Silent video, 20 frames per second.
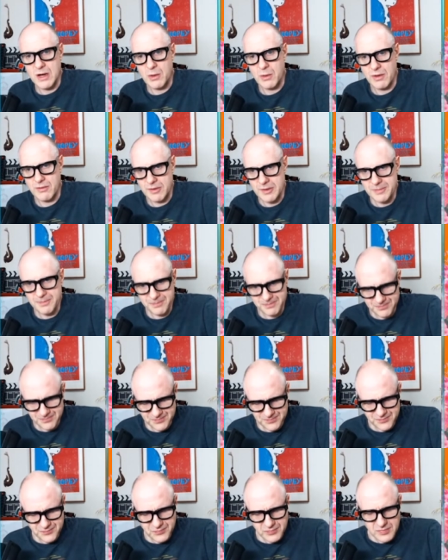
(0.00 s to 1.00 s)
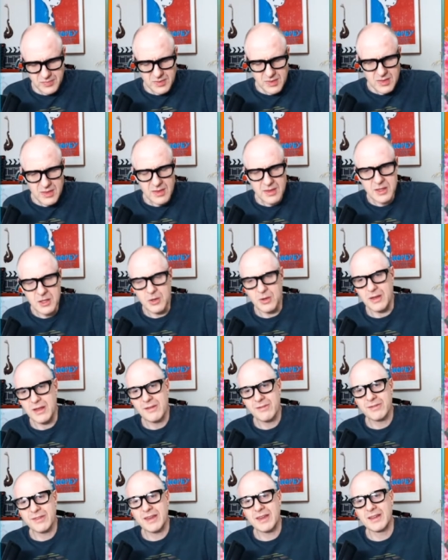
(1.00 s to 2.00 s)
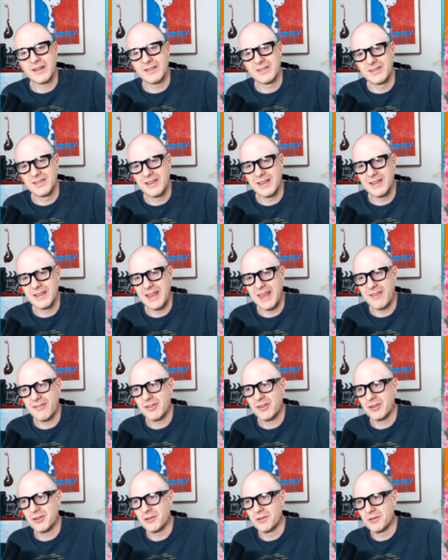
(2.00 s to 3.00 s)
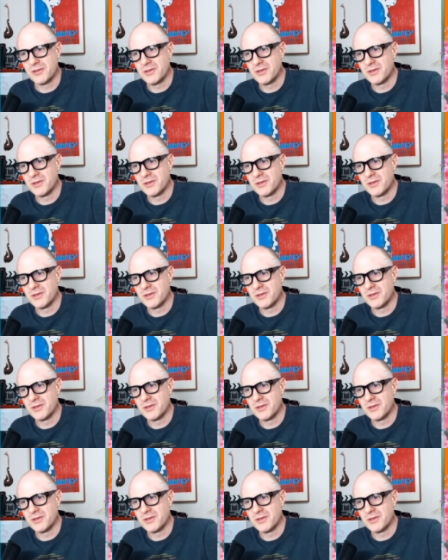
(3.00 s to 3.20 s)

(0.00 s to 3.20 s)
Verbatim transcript: however, you know, if they ever